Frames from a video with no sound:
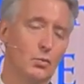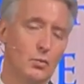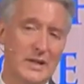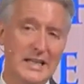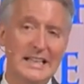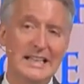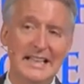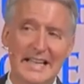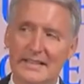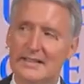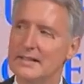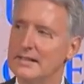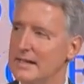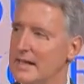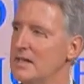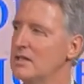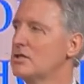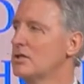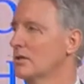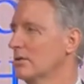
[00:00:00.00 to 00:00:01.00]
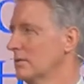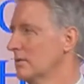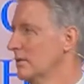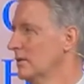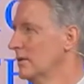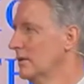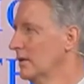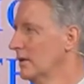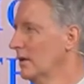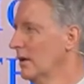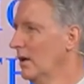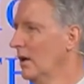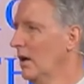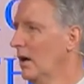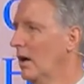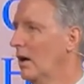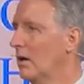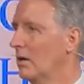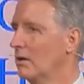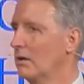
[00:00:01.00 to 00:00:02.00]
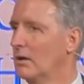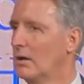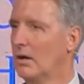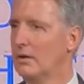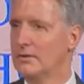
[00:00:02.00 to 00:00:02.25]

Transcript: We led the nation on